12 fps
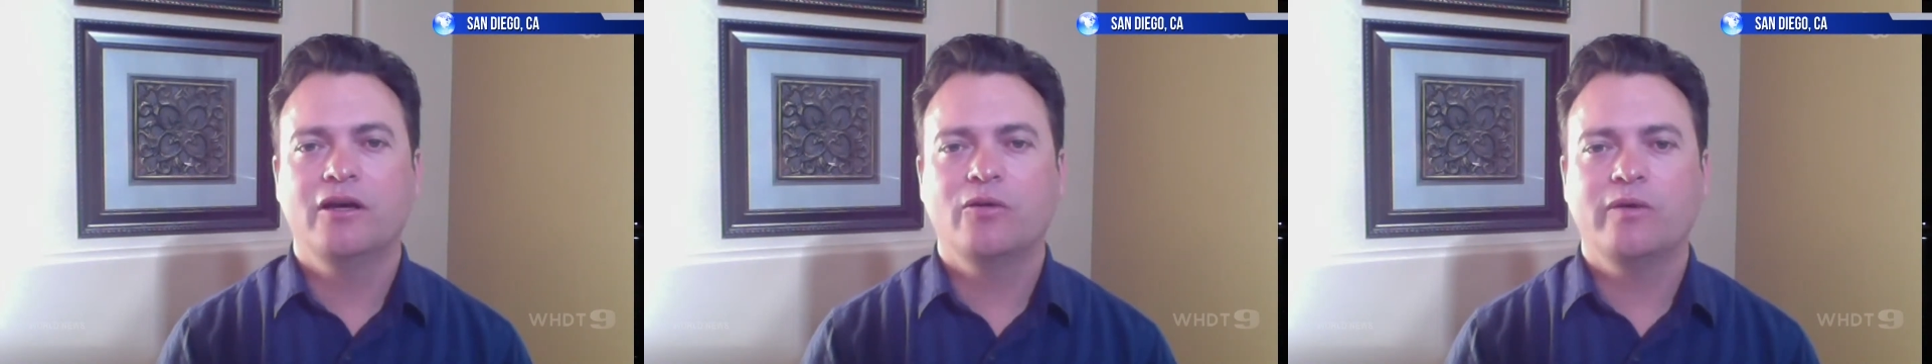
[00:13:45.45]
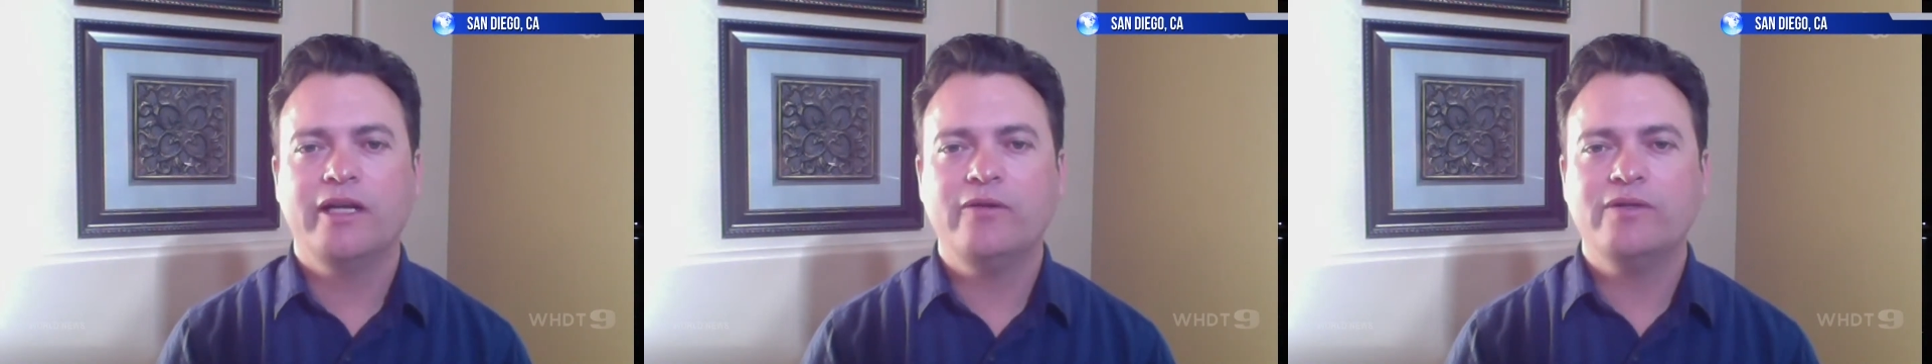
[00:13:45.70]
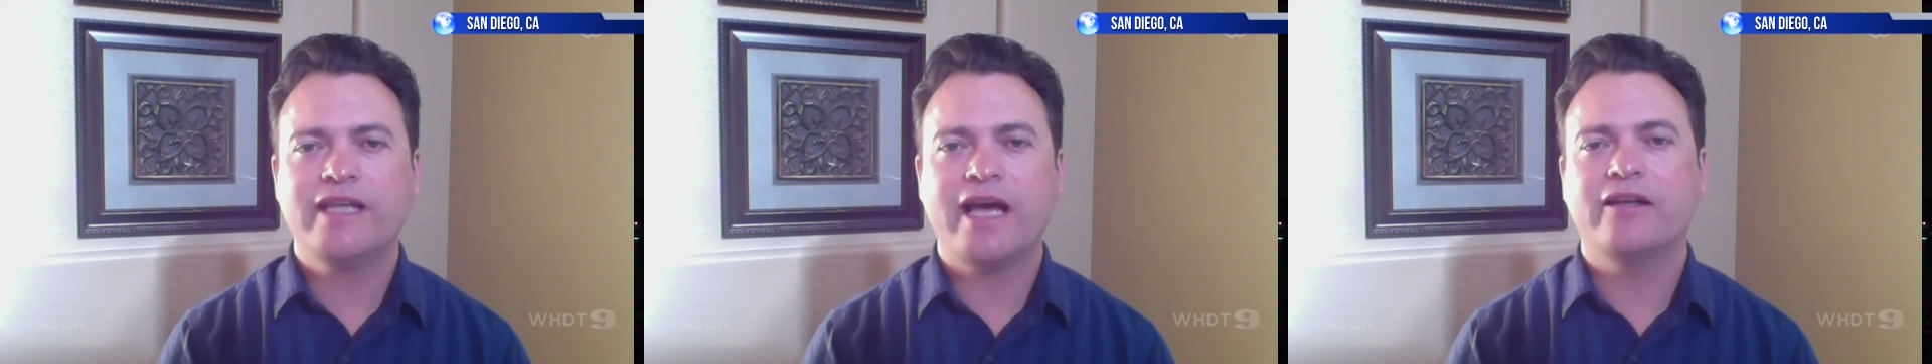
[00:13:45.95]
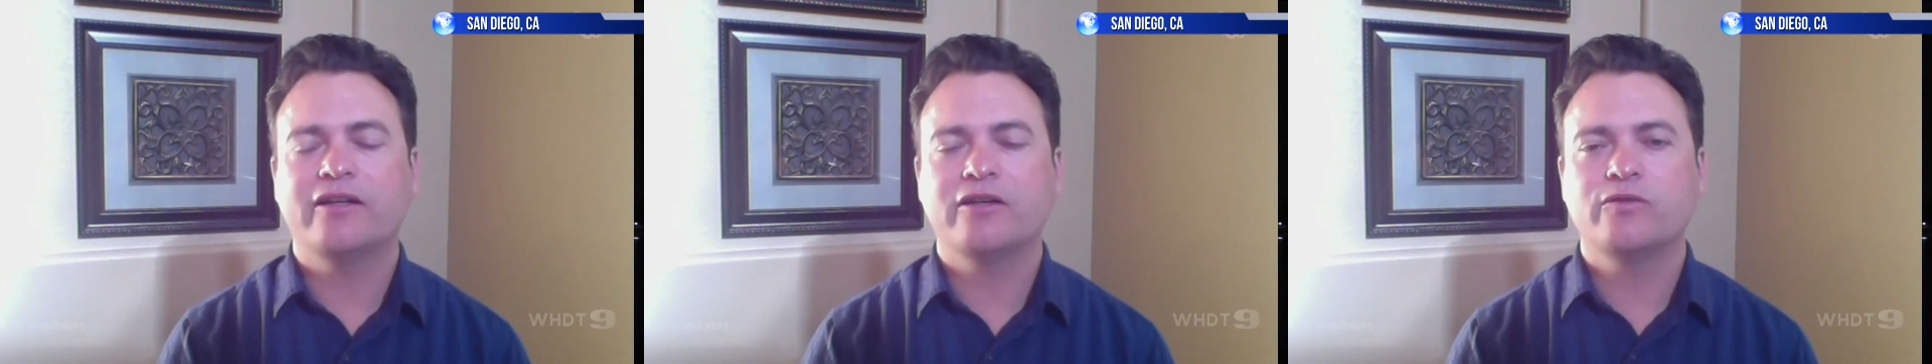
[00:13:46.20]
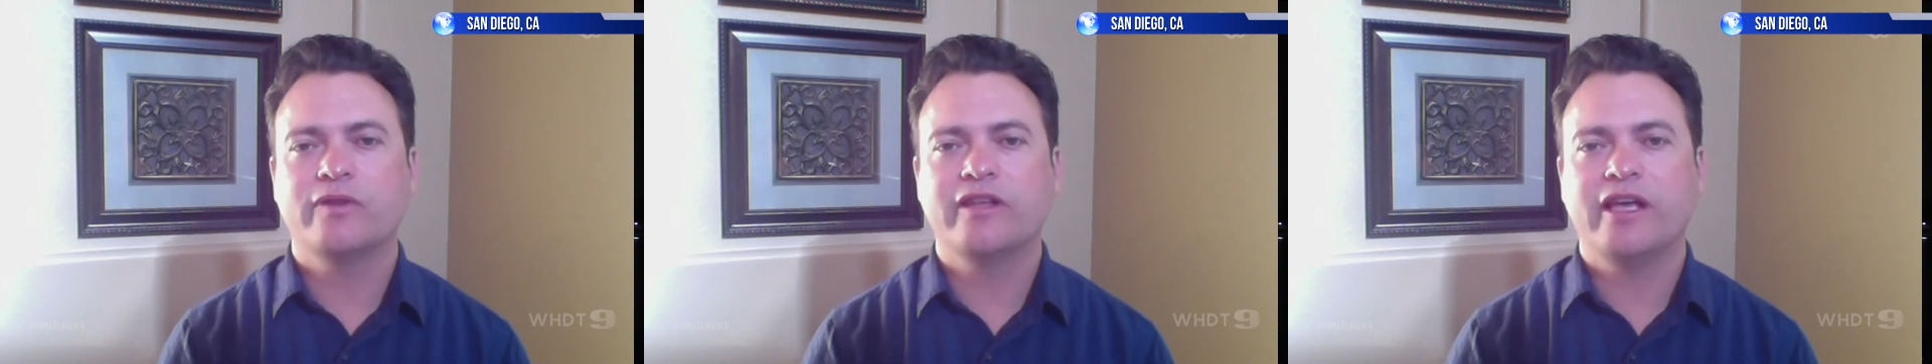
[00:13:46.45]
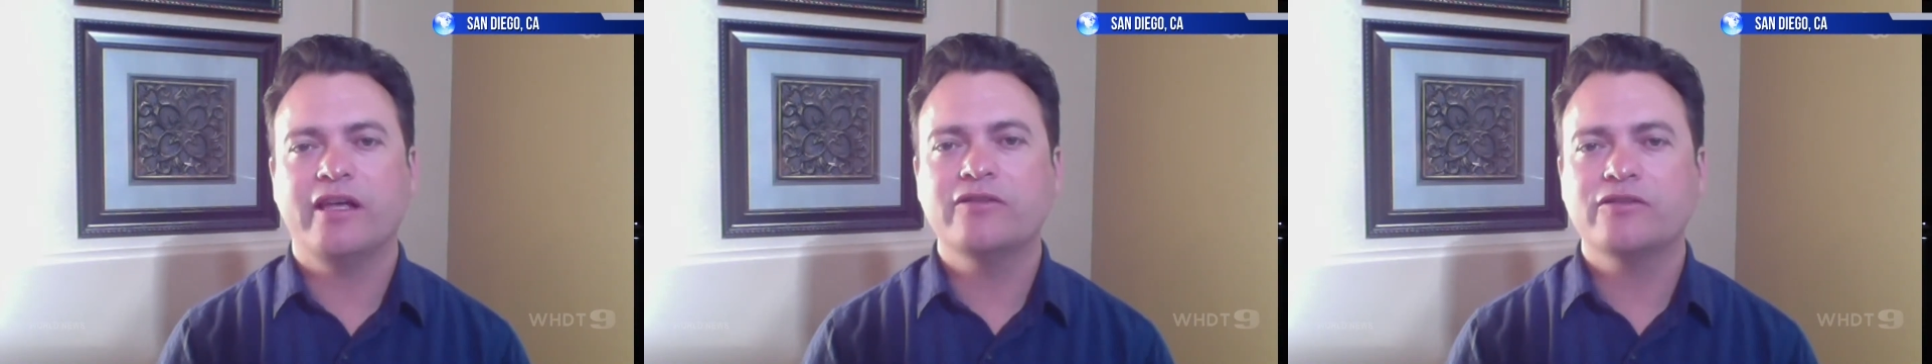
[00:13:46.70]
When he was diagnosed with
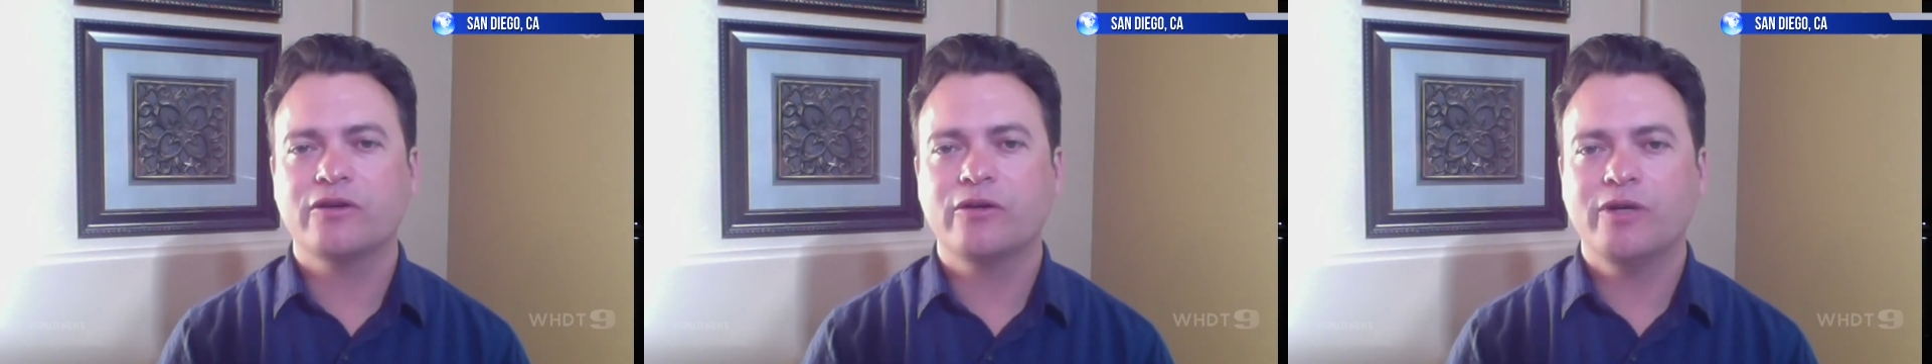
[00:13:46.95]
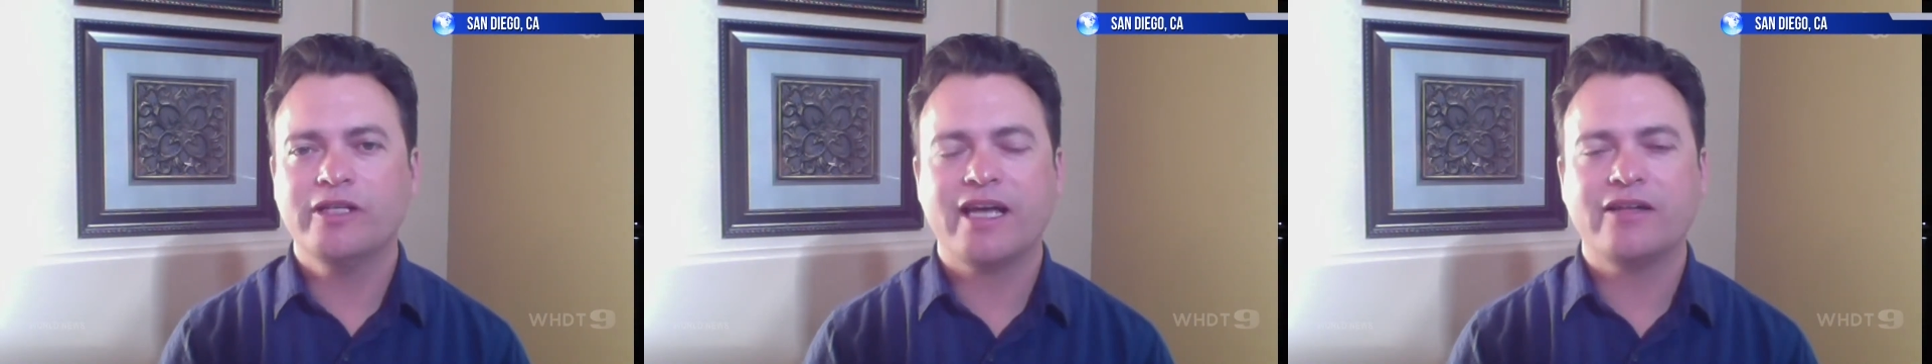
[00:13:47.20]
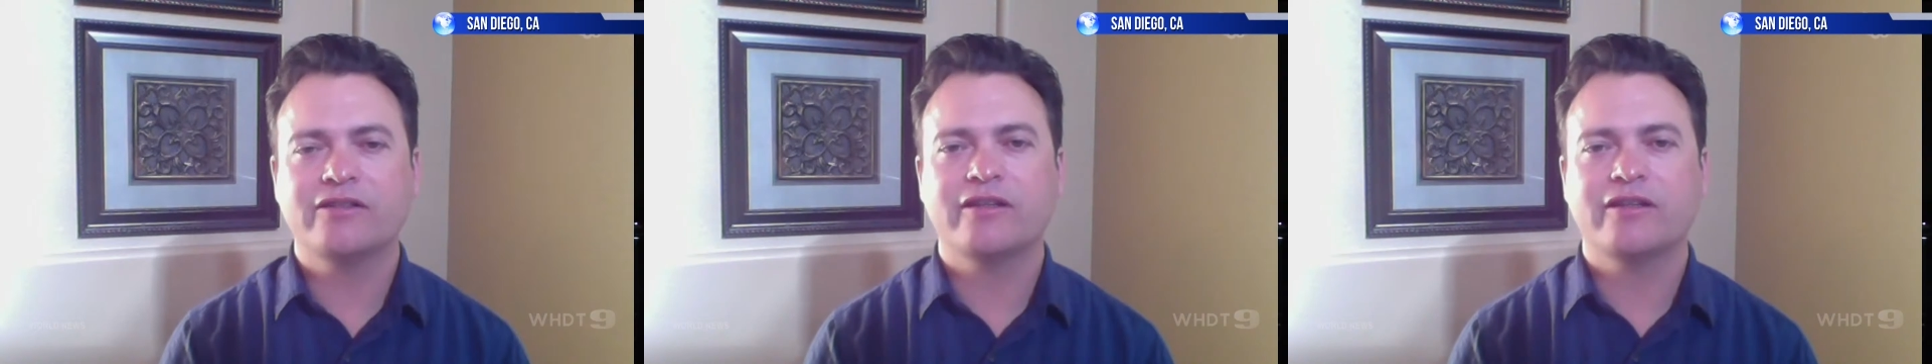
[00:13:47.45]
cancer, he went down